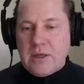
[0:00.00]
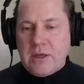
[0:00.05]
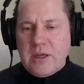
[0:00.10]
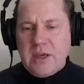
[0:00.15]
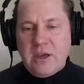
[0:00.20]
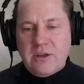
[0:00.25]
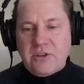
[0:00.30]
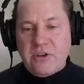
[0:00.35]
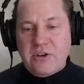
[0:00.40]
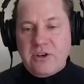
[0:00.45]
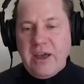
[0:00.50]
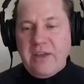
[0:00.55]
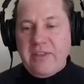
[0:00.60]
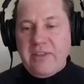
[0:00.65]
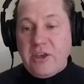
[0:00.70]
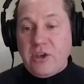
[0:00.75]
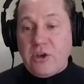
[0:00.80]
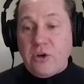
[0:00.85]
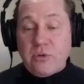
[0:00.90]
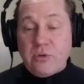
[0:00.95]
Yeah. So now
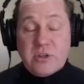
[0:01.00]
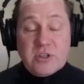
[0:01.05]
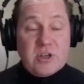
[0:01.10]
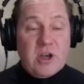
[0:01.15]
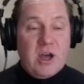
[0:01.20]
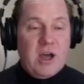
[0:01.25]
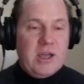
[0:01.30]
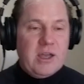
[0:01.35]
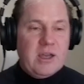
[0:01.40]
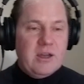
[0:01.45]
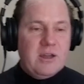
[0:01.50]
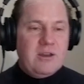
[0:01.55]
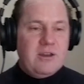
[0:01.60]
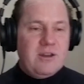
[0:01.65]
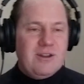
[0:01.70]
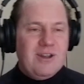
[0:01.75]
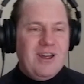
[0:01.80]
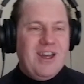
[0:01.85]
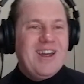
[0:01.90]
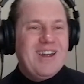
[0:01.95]
that you're retired,
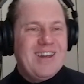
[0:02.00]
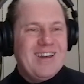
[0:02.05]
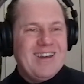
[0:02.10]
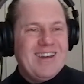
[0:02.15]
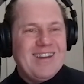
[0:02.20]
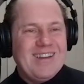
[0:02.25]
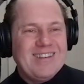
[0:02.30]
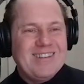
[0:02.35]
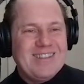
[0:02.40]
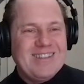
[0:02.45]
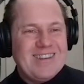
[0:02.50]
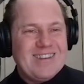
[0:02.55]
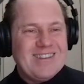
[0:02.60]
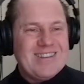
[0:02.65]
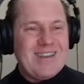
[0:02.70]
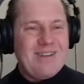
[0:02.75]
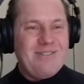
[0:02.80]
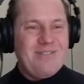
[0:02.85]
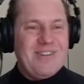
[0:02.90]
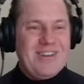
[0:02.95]
is this
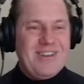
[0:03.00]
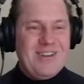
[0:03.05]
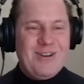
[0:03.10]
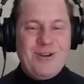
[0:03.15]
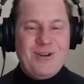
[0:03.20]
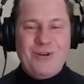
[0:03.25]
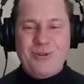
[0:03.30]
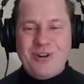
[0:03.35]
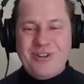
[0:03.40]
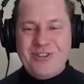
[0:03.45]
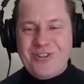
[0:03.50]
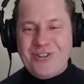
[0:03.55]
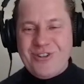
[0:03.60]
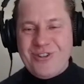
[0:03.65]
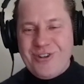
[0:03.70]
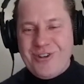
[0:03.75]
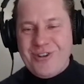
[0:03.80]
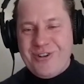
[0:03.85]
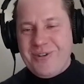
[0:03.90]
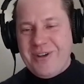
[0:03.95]
something you want
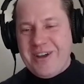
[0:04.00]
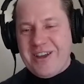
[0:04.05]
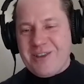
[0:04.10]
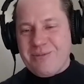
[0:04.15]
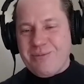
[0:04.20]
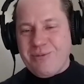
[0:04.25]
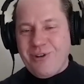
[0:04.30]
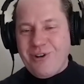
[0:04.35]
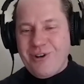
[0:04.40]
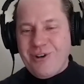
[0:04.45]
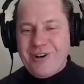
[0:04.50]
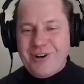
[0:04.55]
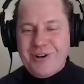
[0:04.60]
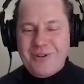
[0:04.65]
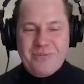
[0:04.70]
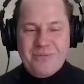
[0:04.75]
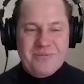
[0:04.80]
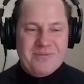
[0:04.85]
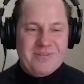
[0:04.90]
to explore?